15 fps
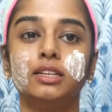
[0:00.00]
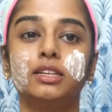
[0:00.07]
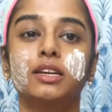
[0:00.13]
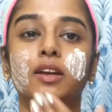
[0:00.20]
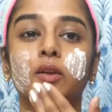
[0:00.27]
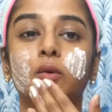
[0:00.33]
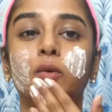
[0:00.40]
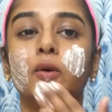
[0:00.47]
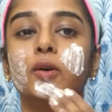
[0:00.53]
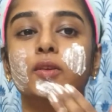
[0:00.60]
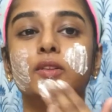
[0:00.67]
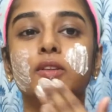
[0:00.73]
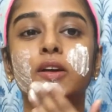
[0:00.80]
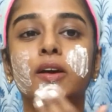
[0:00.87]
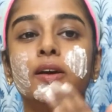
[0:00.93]
it can
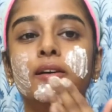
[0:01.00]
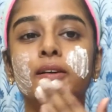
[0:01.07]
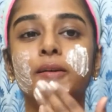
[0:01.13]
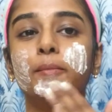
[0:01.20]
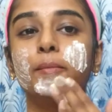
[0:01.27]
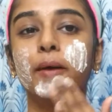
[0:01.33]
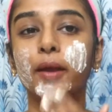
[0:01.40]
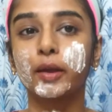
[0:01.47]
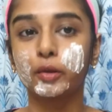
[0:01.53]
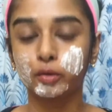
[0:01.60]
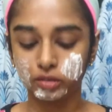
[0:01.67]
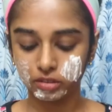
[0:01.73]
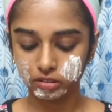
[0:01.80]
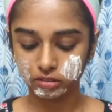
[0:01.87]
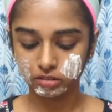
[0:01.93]
cause micro
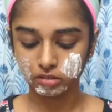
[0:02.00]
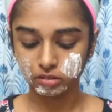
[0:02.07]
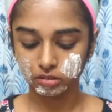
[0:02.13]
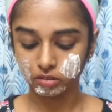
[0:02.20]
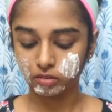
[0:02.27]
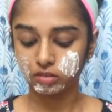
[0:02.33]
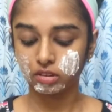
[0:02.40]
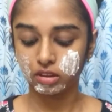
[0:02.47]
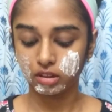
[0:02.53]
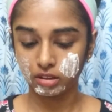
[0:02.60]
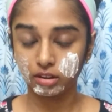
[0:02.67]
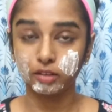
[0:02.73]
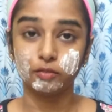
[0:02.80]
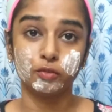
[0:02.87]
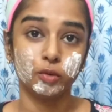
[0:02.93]
tears on your skin
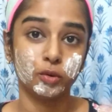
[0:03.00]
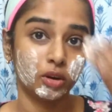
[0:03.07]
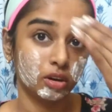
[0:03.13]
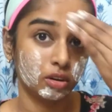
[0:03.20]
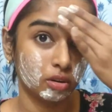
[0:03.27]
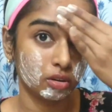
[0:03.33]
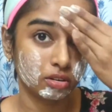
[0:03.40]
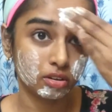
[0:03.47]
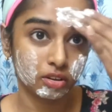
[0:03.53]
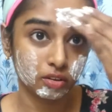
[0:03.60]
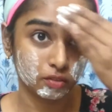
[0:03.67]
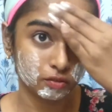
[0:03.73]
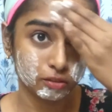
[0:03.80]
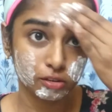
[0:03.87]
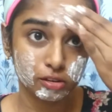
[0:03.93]
if you are not
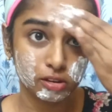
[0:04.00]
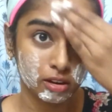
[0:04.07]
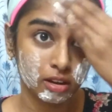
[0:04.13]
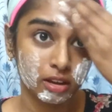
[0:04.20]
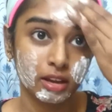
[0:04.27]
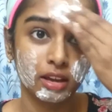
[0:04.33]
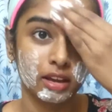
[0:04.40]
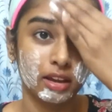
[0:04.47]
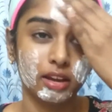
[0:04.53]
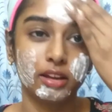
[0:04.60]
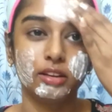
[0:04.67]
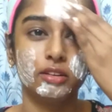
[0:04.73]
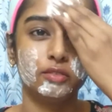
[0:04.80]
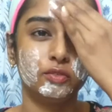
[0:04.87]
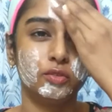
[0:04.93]
careful,
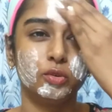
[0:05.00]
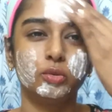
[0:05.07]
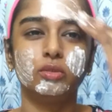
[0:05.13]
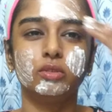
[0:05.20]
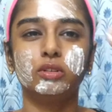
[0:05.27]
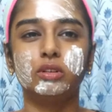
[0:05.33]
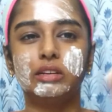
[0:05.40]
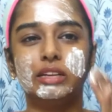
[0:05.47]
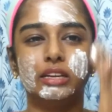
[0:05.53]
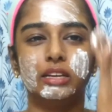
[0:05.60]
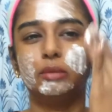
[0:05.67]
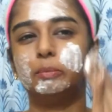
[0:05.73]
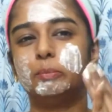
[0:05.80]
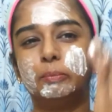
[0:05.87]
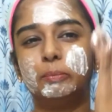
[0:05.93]
and if you
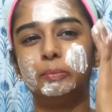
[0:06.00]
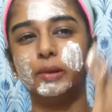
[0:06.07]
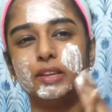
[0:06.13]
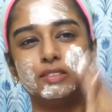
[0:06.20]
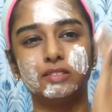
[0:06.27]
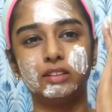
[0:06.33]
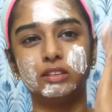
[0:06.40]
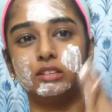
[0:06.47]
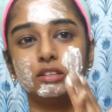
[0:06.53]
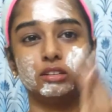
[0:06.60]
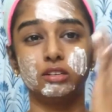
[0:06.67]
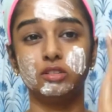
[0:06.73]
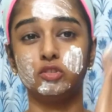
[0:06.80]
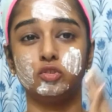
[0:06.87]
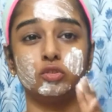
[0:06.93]
like press it
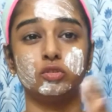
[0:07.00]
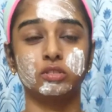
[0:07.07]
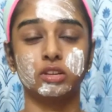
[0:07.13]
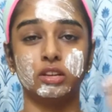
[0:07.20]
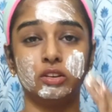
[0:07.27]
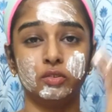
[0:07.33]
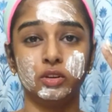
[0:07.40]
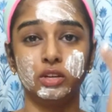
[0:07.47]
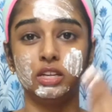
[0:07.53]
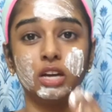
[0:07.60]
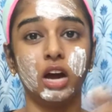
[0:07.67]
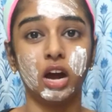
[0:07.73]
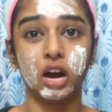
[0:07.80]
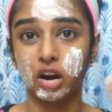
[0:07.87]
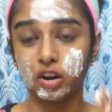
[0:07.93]
against your skin really
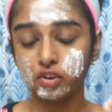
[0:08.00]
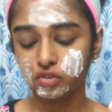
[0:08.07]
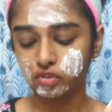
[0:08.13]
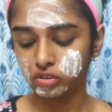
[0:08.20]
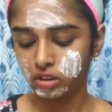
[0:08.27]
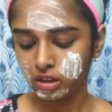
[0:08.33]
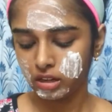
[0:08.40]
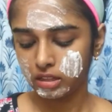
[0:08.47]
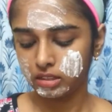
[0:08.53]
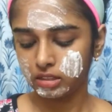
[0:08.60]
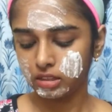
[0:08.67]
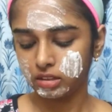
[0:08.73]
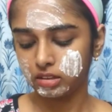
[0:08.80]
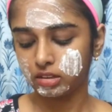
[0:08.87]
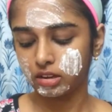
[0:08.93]
harsh,
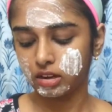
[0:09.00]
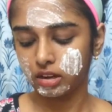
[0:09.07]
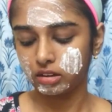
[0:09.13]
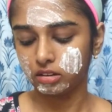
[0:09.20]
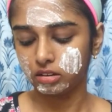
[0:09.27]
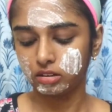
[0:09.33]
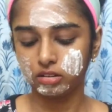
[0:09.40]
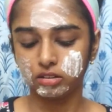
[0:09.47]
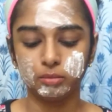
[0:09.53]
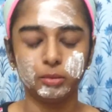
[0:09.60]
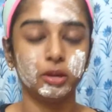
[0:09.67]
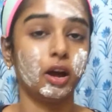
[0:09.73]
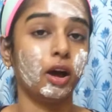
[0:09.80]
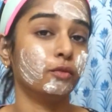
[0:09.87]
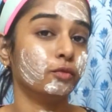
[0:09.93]
and it can
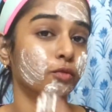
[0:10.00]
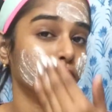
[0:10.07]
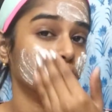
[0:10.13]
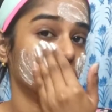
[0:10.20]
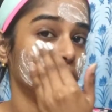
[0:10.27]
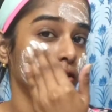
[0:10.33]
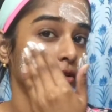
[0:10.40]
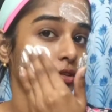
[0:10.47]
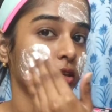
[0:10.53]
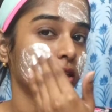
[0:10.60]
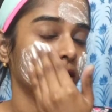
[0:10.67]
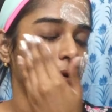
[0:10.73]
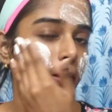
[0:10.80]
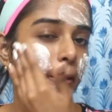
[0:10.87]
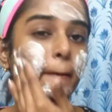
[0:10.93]
be harmful for your
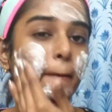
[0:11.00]
skin.